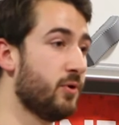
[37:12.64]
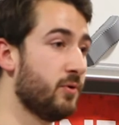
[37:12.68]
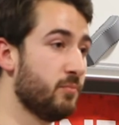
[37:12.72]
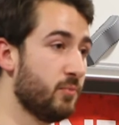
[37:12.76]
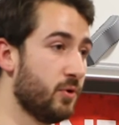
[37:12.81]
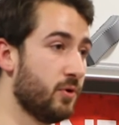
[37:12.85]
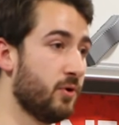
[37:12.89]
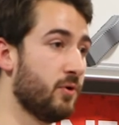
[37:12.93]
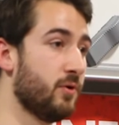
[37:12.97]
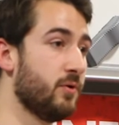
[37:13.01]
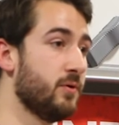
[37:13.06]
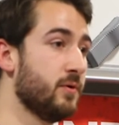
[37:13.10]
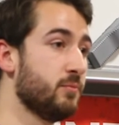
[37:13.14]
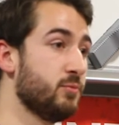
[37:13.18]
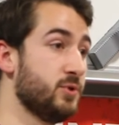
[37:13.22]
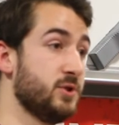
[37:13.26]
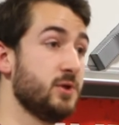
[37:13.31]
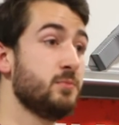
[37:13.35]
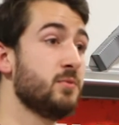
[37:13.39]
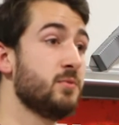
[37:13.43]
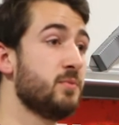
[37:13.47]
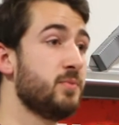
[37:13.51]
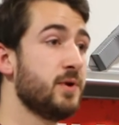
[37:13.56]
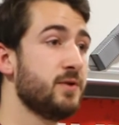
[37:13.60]
more,
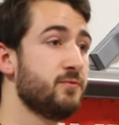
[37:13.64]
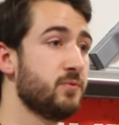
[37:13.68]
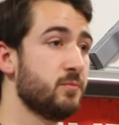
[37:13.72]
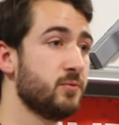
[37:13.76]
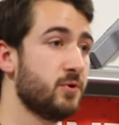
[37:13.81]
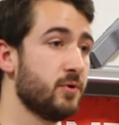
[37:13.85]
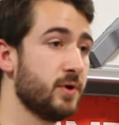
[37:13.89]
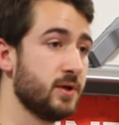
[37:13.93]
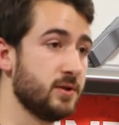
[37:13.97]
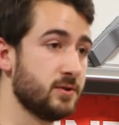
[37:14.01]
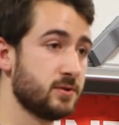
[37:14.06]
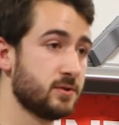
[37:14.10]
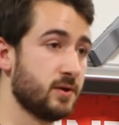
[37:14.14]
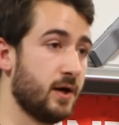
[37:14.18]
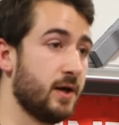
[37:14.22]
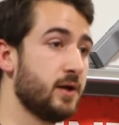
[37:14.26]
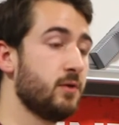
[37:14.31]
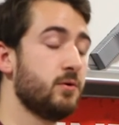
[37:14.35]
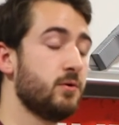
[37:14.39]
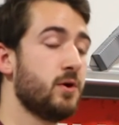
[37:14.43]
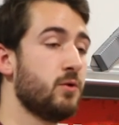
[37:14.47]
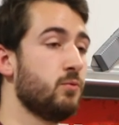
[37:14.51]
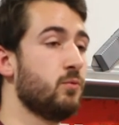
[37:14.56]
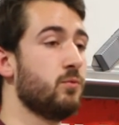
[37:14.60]
presumably from Greece. I
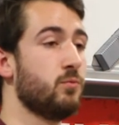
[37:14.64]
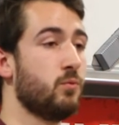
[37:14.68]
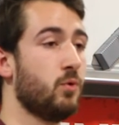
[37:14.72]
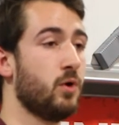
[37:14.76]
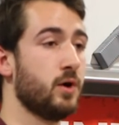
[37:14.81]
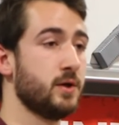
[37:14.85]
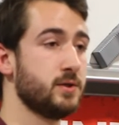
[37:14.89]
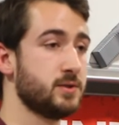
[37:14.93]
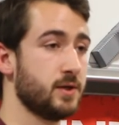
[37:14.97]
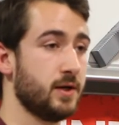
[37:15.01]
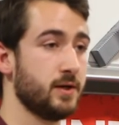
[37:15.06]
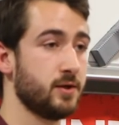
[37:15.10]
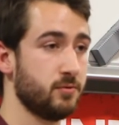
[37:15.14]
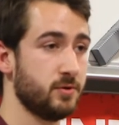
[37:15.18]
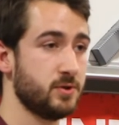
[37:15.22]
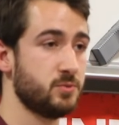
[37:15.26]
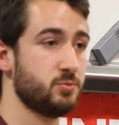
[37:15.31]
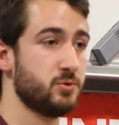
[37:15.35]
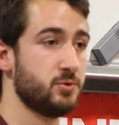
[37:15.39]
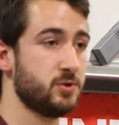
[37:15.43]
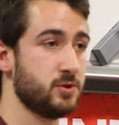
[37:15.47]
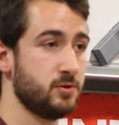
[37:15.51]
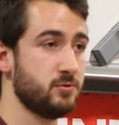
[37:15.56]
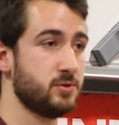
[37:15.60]
don't know what exactly Greece
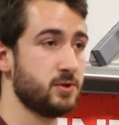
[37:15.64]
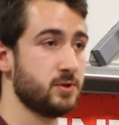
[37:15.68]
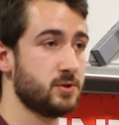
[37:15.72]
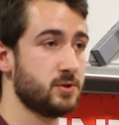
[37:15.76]
produces